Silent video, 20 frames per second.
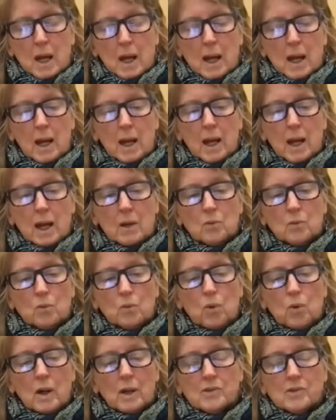and
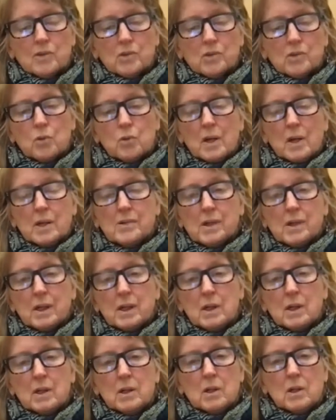once or twice a
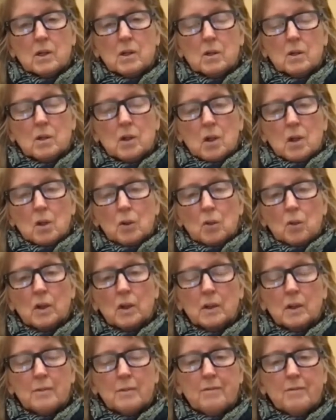year,
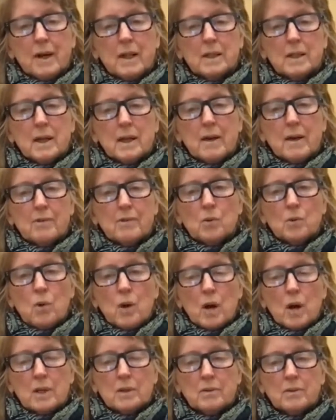we'll invite
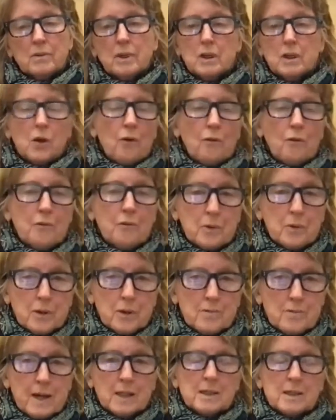everyone, you know, for an
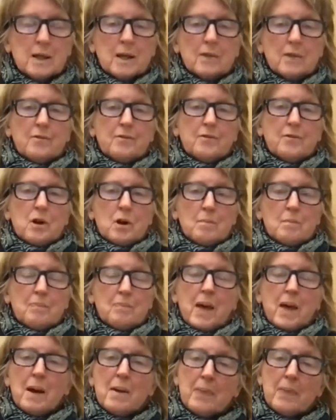event at the farm.
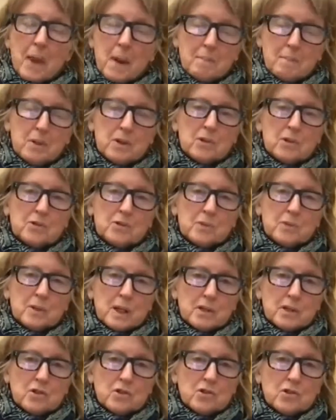That builds
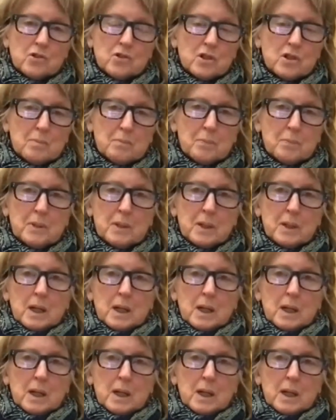relationship.